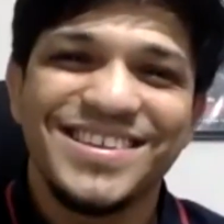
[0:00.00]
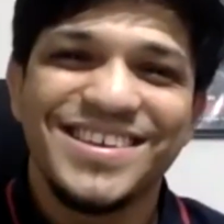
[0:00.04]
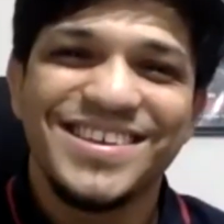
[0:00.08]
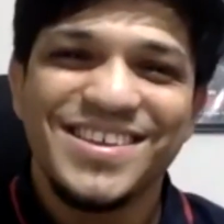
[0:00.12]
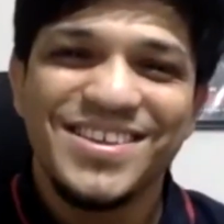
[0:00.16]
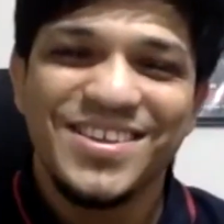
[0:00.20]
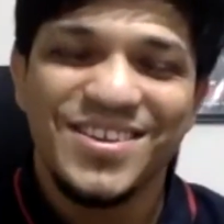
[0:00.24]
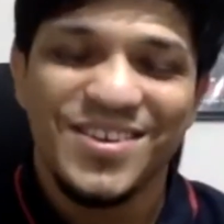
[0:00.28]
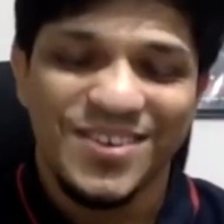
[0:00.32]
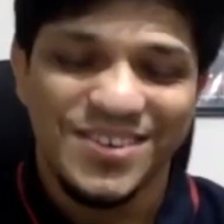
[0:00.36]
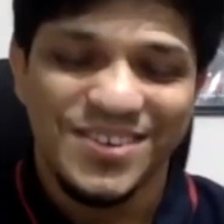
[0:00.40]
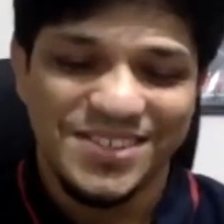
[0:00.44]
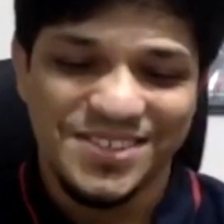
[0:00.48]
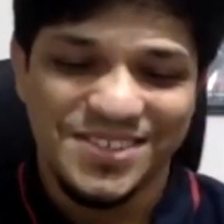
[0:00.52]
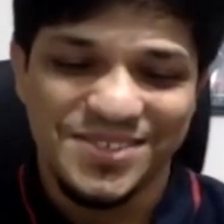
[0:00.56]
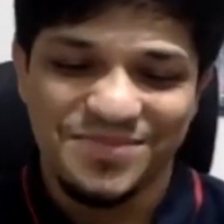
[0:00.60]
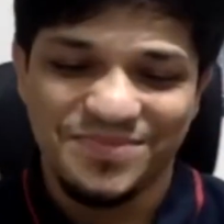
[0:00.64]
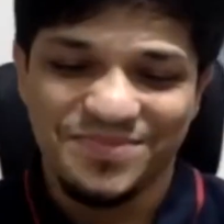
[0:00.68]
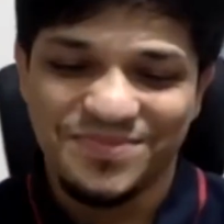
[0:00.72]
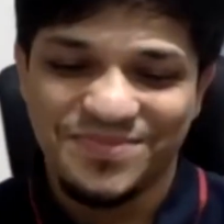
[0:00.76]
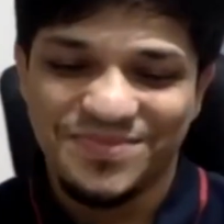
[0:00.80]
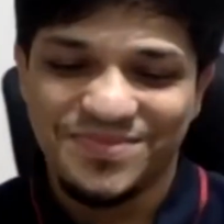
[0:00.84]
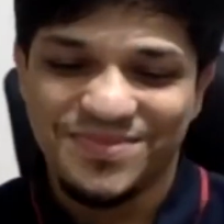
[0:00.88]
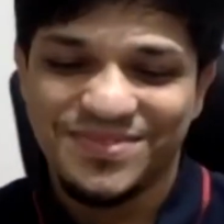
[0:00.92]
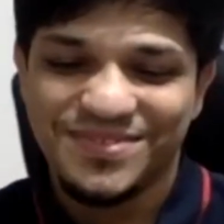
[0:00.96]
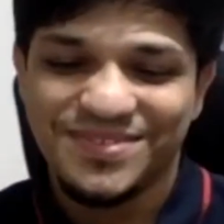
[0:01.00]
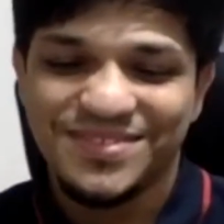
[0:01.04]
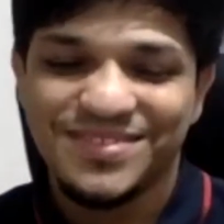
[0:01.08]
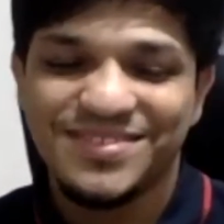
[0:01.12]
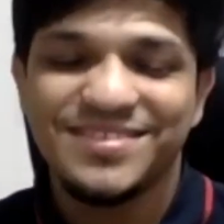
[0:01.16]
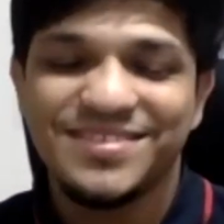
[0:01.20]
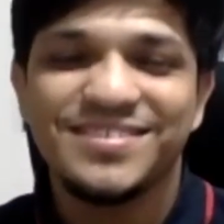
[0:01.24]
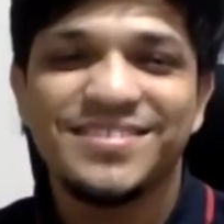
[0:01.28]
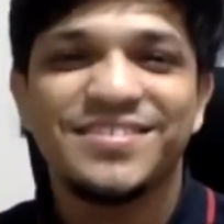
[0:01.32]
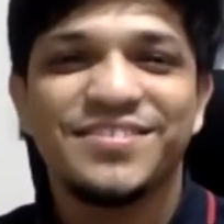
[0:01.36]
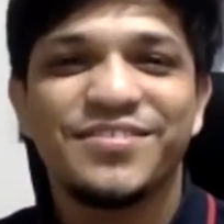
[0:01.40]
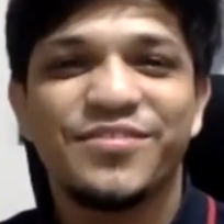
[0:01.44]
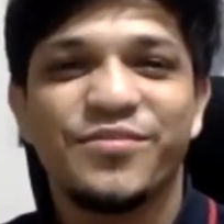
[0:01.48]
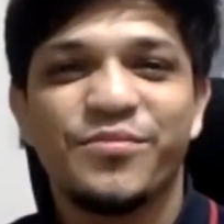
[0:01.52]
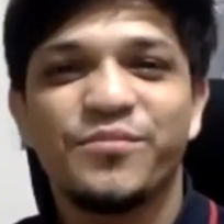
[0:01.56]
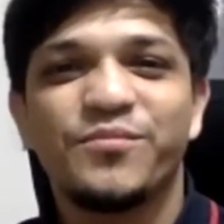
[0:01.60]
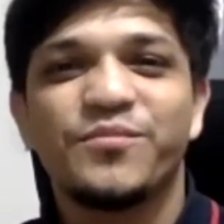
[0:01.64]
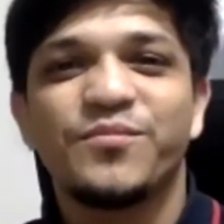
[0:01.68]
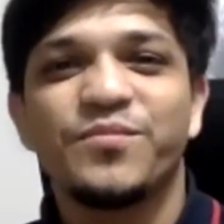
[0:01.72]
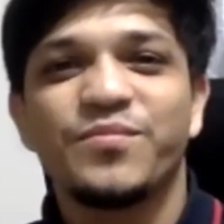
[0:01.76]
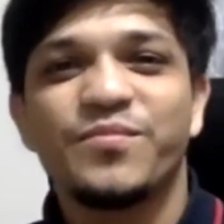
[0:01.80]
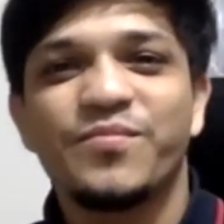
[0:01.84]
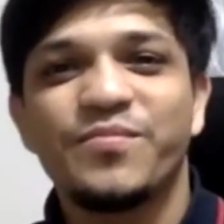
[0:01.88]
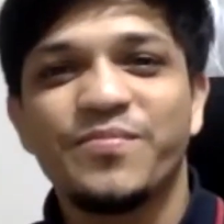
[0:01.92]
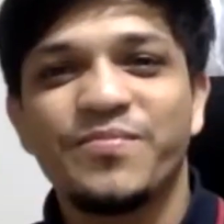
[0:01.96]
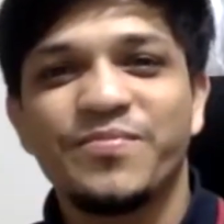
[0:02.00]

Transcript: Awesome. I think that was the hardest thing which I